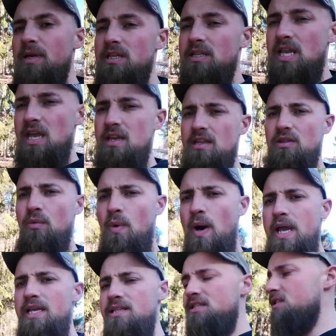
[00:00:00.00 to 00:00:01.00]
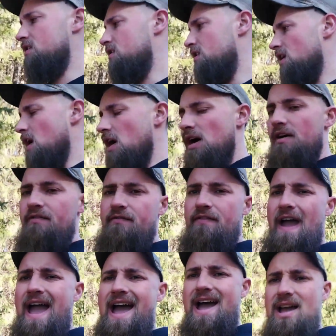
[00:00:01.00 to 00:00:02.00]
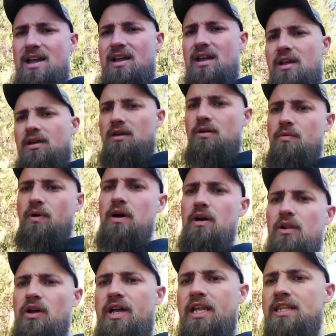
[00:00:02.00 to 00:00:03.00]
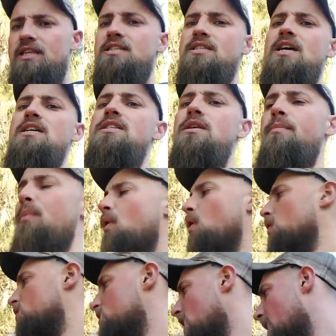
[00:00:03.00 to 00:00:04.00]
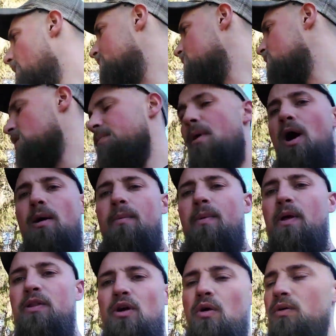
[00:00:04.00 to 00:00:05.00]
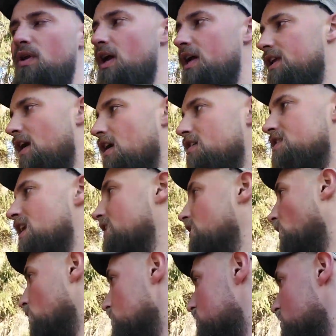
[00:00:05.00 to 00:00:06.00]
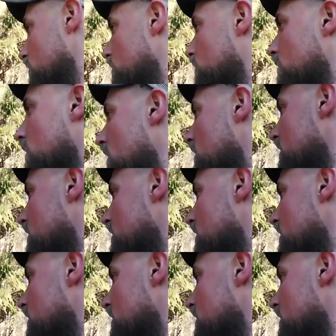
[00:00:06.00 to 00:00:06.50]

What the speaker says: to be taking the weights, fat. We're going to look at the size of the pork chops, the marble, and the whole 9 yards on those two